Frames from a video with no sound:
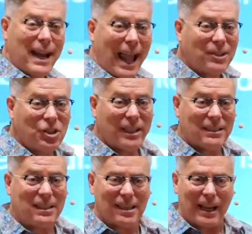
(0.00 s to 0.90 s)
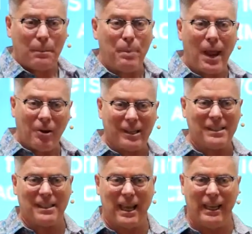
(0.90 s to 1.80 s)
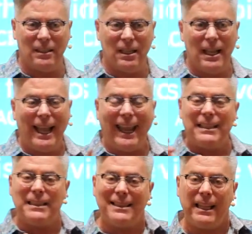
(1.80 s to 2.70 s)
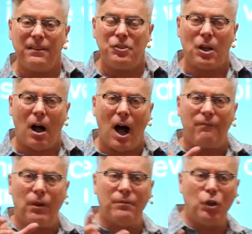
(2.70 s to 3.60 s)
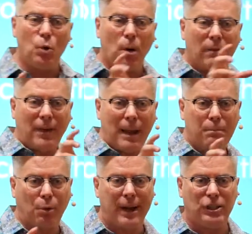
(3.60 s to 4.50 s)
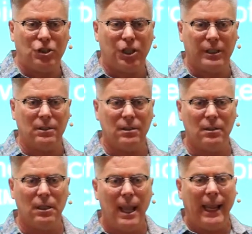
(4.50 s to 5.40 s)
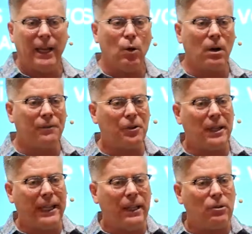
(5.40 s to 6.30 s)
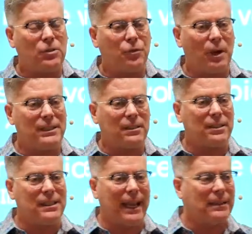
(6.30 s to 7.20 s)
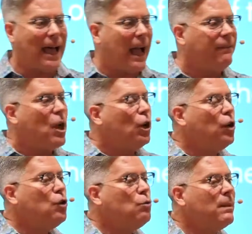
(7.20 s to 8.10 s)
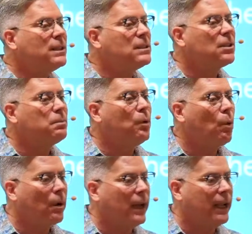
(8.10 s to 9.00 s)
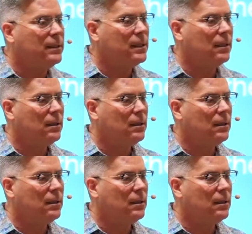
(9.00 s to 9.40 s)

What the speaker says: actually is like a parasite. It lives off of your vibration. In order for the ego's voice to stay alive, you must support it.